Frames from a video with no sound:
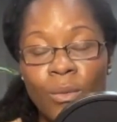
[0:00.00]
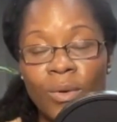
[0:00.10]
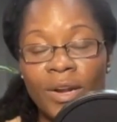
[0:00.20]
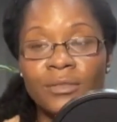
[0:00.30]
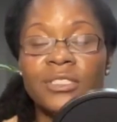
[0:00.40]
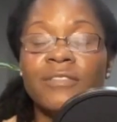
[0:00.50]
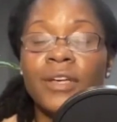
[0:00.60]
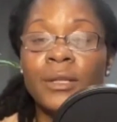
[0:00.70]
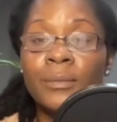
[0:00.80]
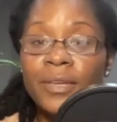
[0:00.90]
When I was
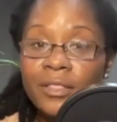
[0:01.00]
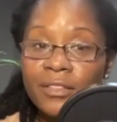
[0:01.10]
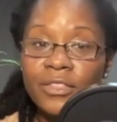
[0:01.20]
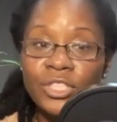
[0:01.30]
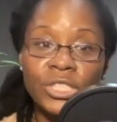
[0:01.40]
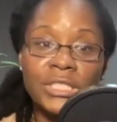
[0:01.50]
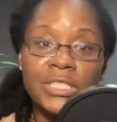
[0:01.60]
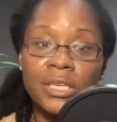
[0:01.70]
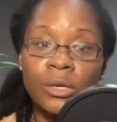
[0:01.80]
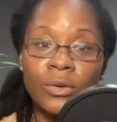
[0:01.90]
developing the Vision
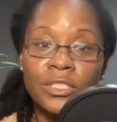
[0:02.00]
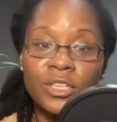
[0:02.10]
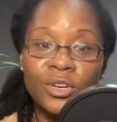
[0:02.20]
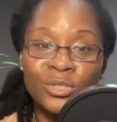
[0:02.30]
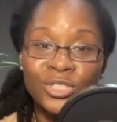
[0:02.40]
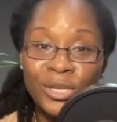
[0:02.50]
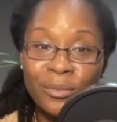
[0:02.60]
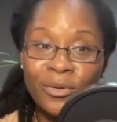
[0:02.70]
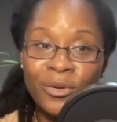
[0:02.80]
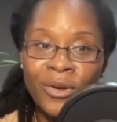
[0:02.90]
Sequence coaching
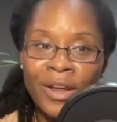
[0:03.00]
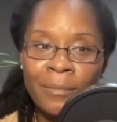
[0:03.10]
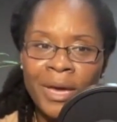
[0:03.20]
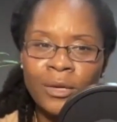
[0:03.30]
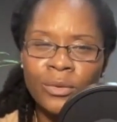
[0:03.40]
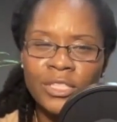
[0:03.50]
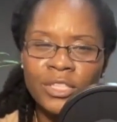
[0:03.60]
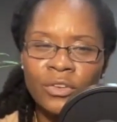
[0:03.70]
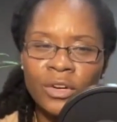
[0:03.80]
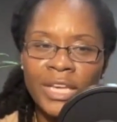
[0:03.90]
program, I
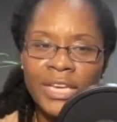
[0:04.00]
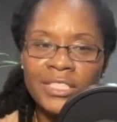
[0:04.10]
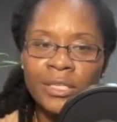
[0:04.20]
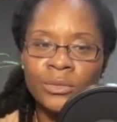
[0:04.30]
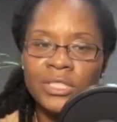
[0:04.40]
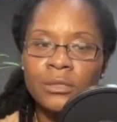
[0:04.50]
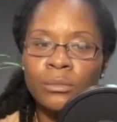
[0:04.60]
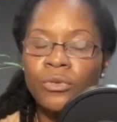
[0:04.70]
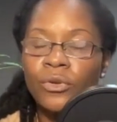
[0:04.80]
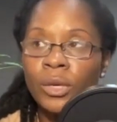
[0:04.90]
quickly realized there was some
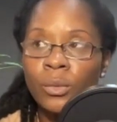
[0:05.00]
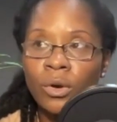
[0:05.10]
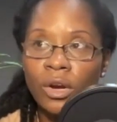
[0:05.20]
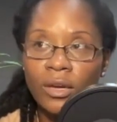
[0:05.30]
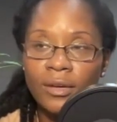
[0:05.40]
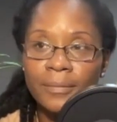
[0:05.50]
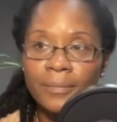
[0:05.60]
pre-work